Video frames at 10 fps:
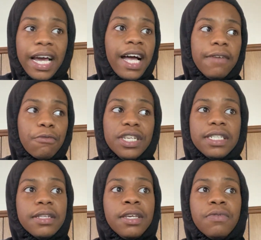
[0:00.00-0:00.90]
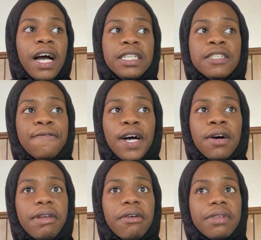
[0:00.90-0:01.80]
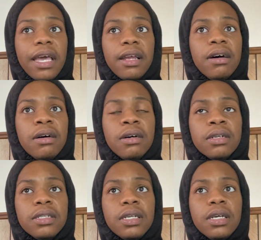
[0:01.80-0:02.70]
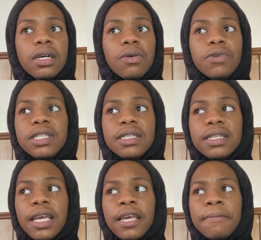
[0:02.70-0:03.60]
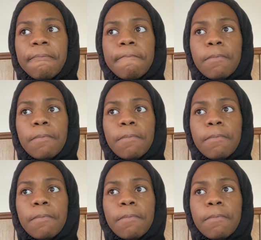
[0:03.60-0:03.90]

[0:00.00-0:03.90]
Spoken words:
I recently just found out that, what's his name?